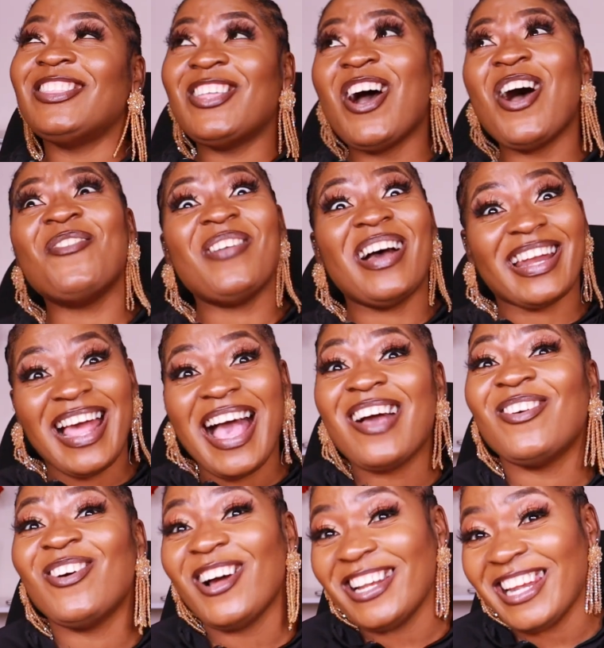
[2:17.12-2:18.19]
Don't matter,
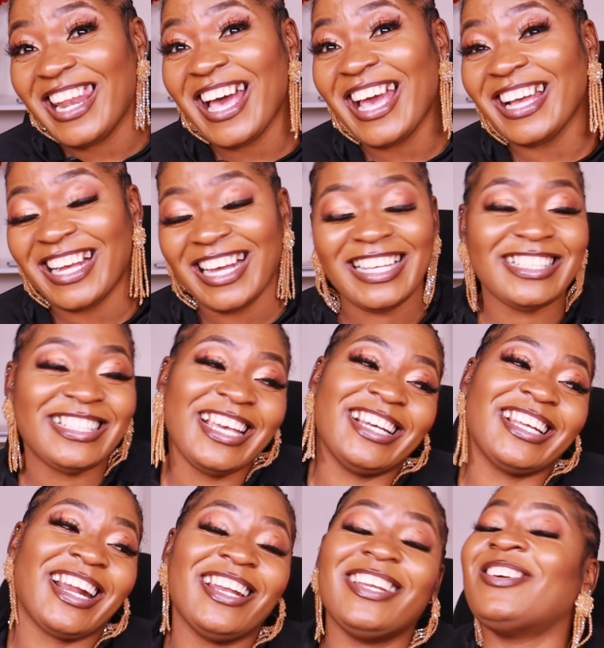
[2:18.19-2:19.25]
I won't lie, guys.
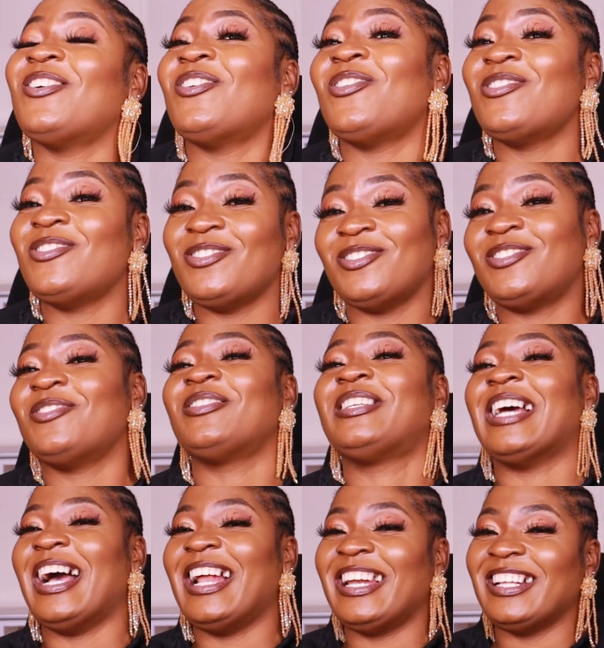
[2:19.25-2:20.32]
Like, running your own
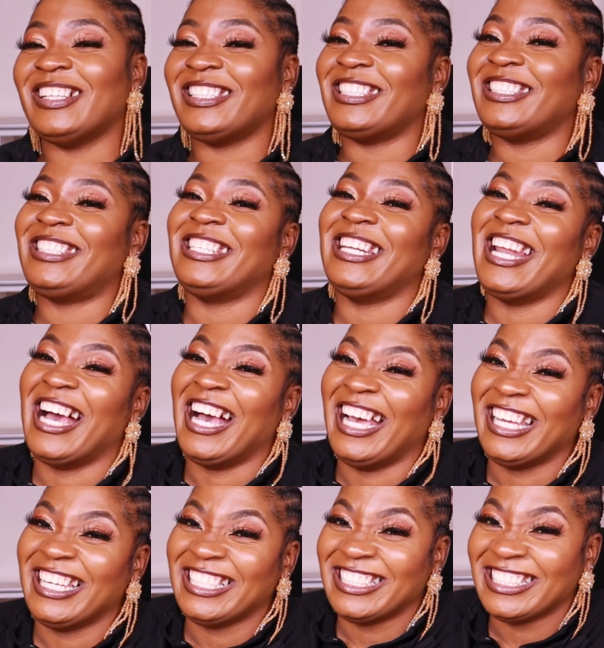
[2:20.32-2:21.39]
YouTube channel, it's
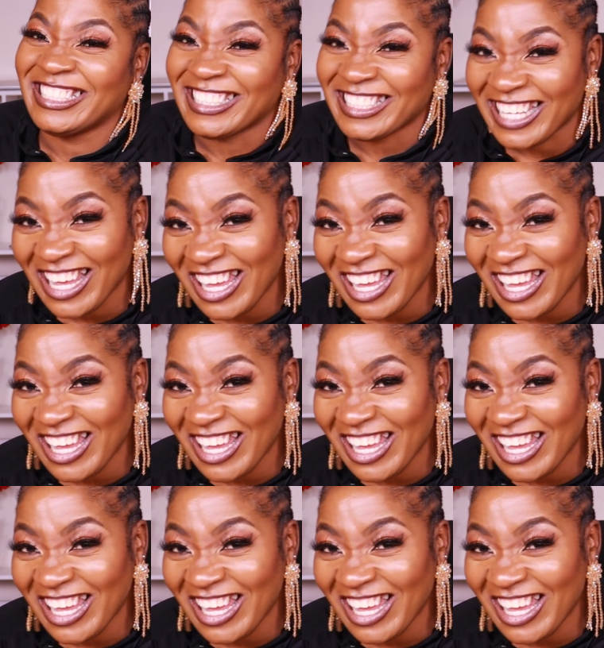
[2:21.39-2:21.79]
nice.